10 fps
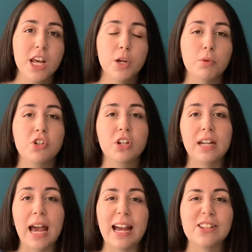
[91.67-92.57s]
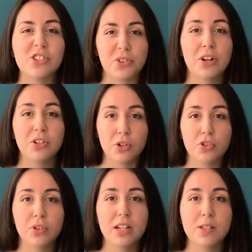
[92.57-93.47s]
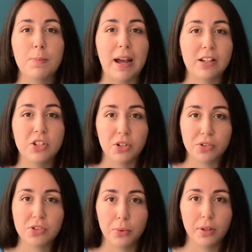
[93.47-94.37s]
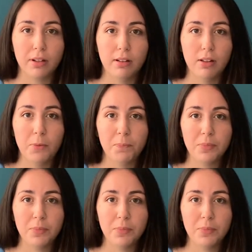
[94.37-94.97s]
which can add certain nutrients back to your soil.